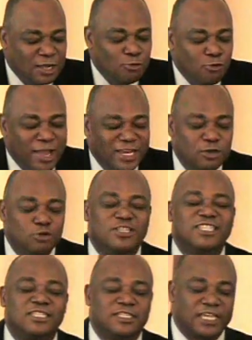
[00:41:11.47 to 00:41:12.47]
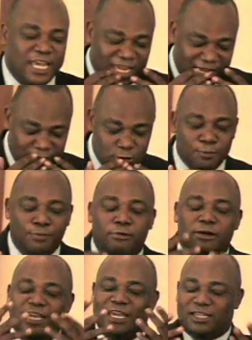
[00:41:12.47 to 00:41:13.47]
When you say it, you
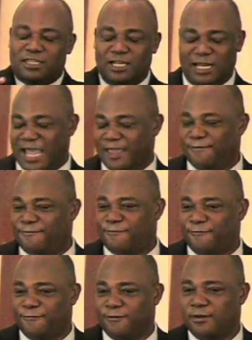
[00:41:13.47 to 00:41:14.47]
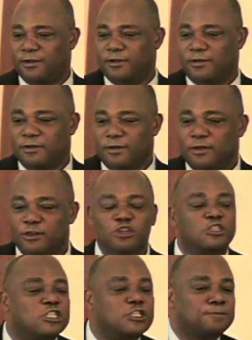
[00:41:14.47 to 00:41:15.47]
bring it to life, you
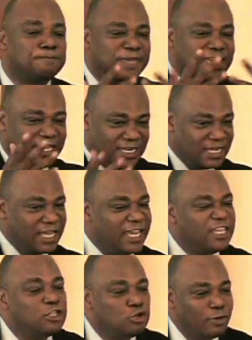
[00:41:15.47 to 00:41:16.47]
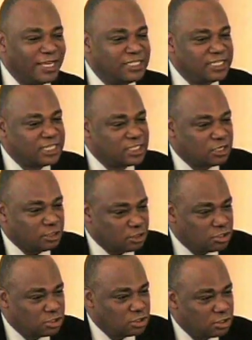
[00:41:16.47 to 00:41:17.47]
speak it into
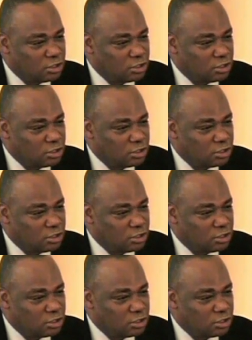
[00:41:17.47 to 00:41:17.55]
existence.